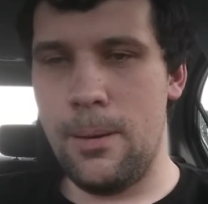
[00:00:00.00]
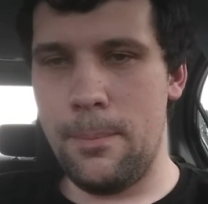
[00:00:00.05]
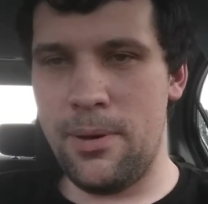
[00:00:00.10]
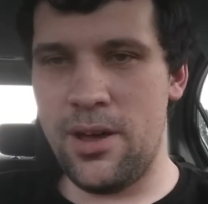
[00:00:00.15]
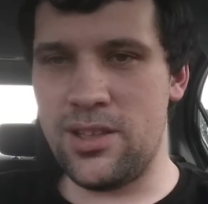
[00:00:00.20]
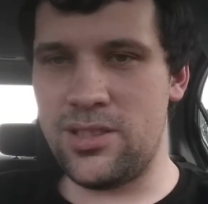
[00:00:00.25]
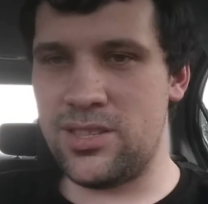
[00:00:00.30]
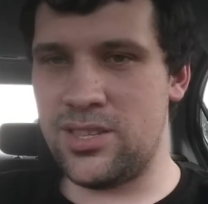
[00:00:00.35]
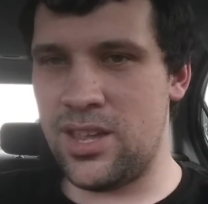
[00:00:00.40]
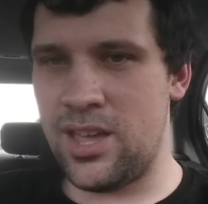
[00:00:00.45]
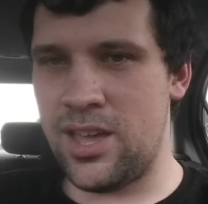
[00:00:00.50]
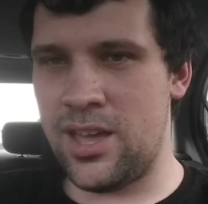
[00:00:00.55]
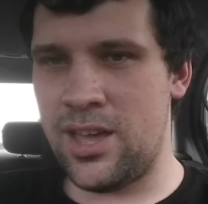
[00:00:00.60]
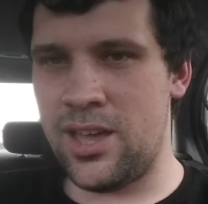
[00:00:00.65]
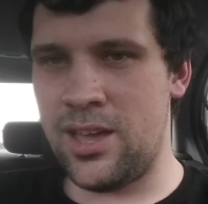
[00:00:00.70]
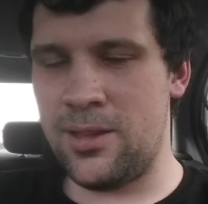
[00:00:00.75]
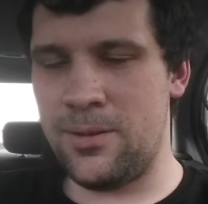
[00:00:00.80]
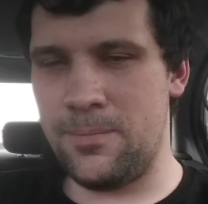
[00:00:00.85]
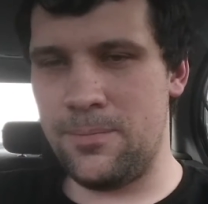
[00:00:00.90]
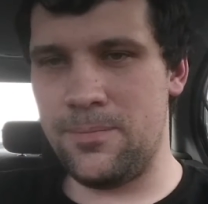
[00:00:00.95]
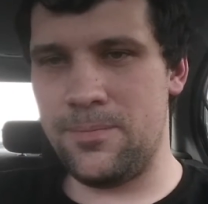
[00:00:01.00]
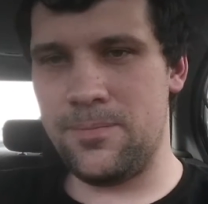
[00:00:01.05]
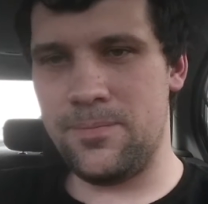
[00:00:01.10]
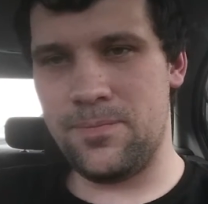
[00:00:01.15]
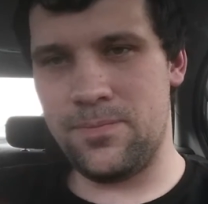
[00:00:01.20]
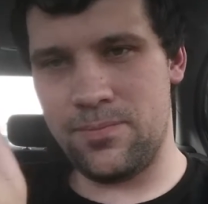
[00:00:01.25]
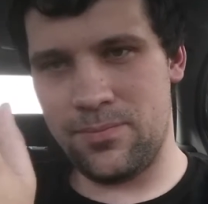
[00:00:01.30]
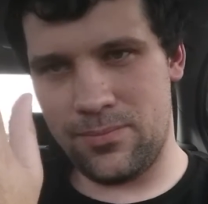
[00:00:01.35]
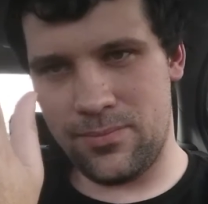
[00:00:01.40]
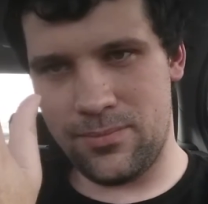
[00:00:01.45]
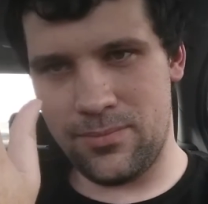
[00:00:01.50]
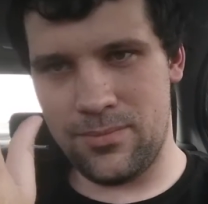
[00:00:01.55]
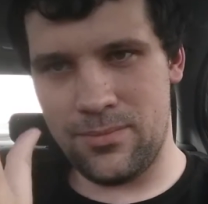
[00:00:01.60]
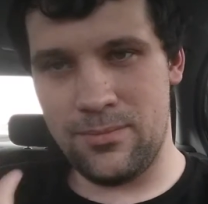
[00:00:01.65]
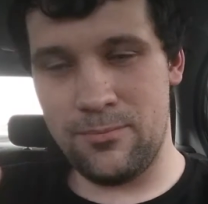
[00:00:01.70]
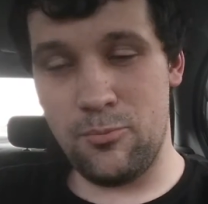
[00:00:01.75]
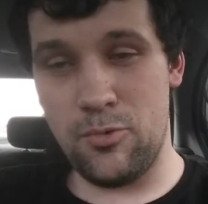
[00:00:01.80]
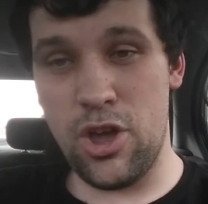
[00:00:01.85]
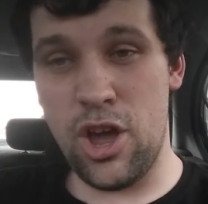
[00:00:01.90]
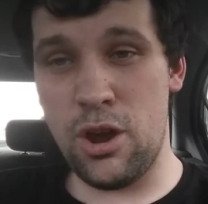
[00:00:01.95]
But,
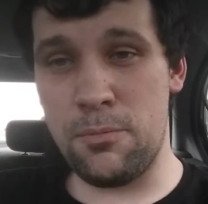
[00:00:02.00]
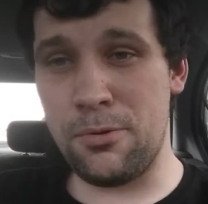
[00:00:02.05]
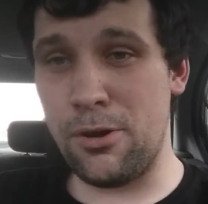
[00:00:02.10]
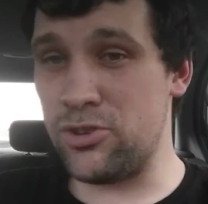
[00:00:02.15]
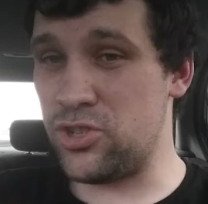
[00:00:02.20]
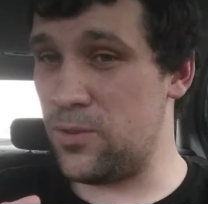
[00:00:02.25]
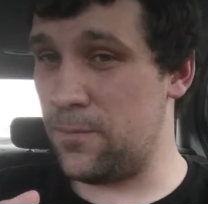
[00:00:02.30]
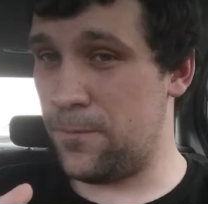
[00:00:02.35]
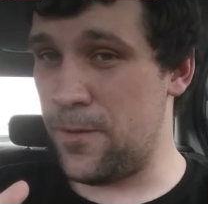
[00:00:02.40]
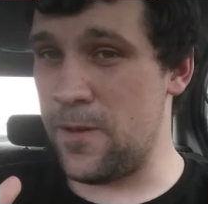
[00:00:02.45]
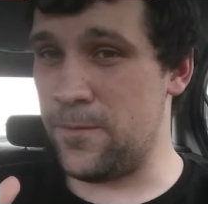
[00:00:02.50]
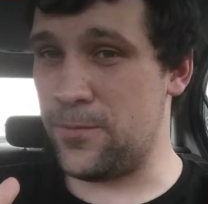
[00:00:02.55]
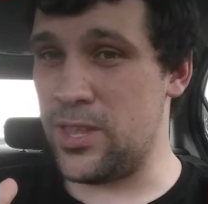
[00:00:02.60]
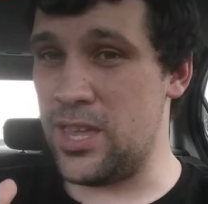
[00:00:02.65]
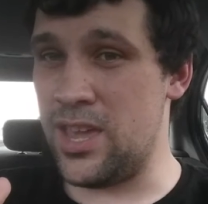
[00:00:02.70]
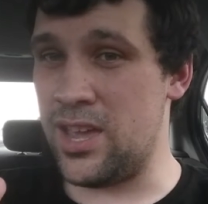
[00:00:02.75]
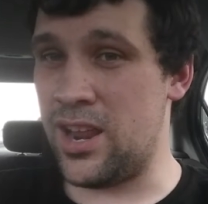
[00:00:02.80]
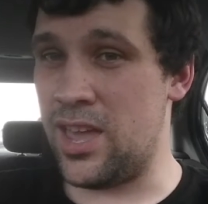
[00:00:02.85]
we are approaching 50,